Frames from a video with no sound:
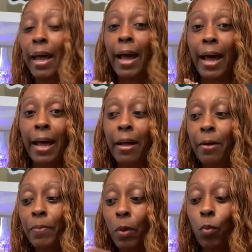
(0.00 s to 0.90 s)

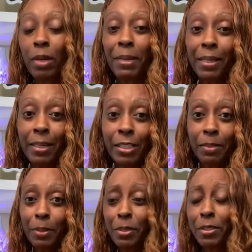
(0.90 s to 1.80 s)
One of my
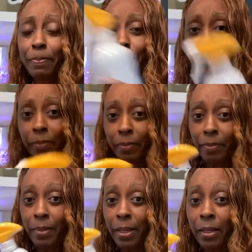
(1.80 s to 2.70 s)
customers
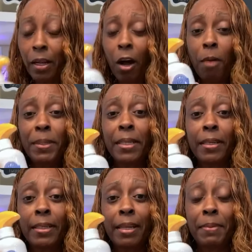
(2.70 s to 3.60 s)
called me the other
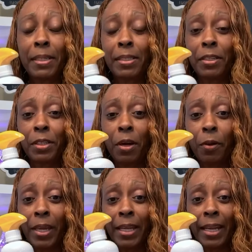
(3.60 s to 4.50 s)
day because her dog
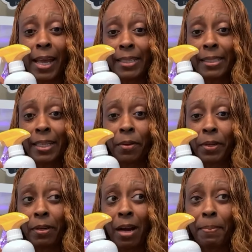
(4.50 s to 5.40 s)
had an accident on the
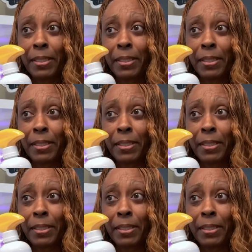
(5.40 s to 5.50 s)
carpet.